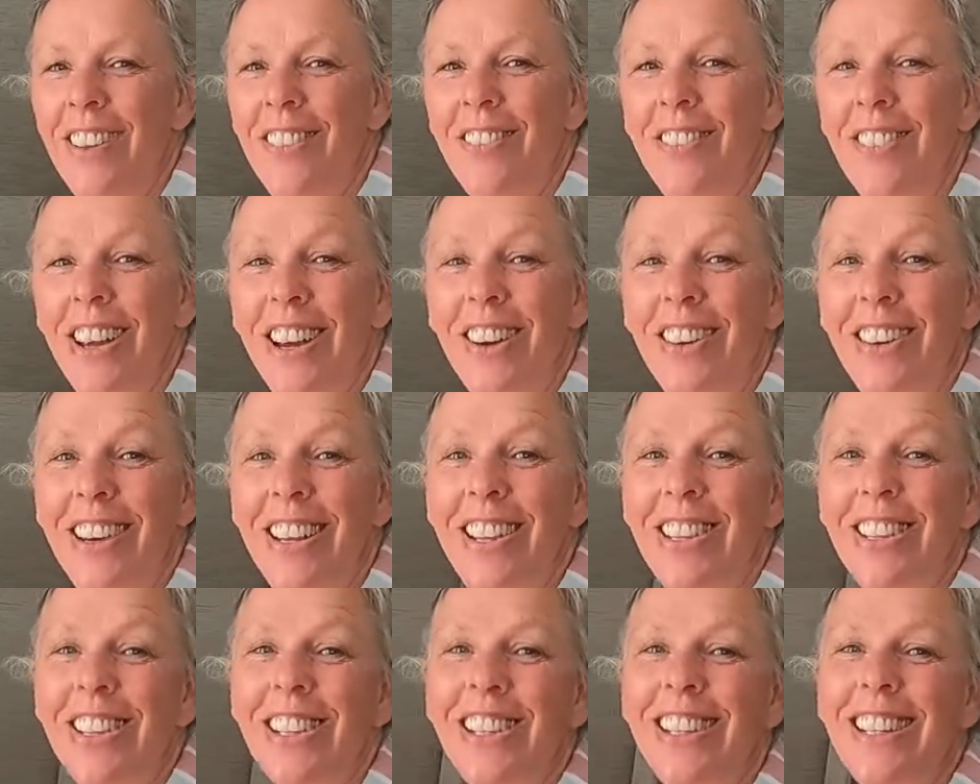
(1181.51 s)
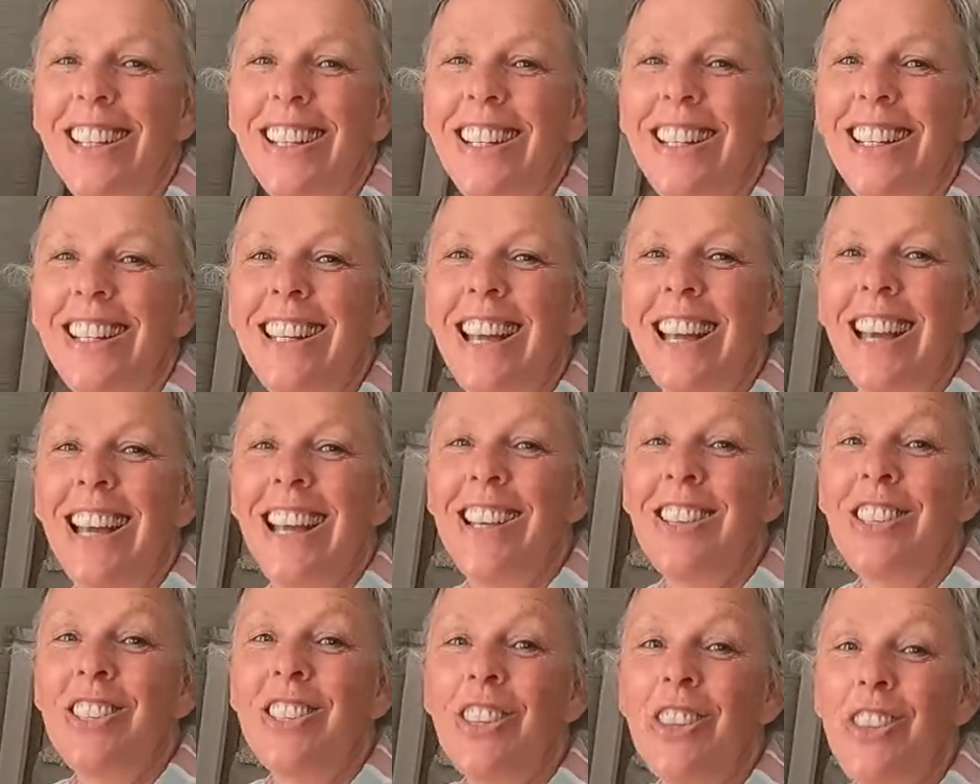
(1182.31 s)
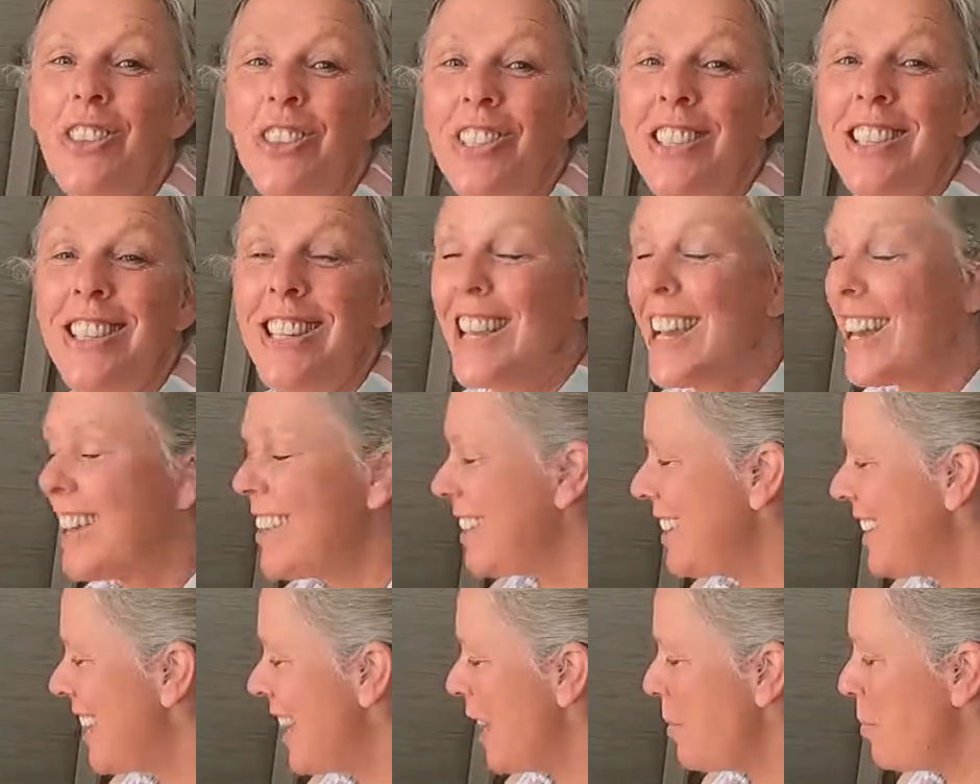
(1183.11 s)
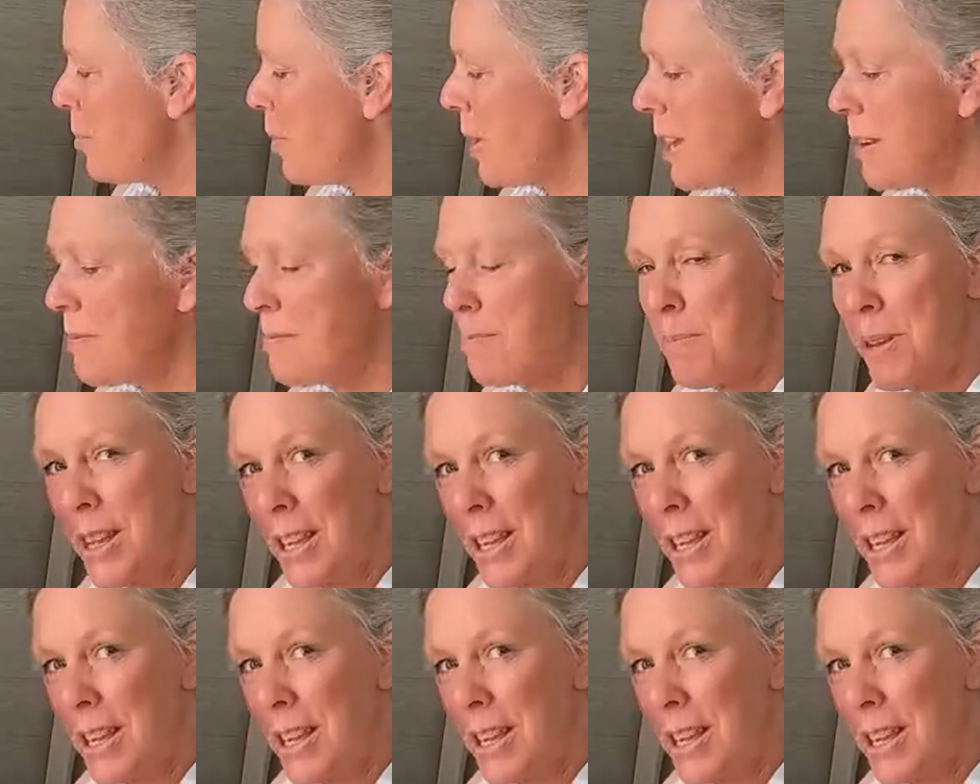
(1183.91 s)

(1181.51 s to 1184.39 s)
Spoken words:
Very good. So you see how the game went?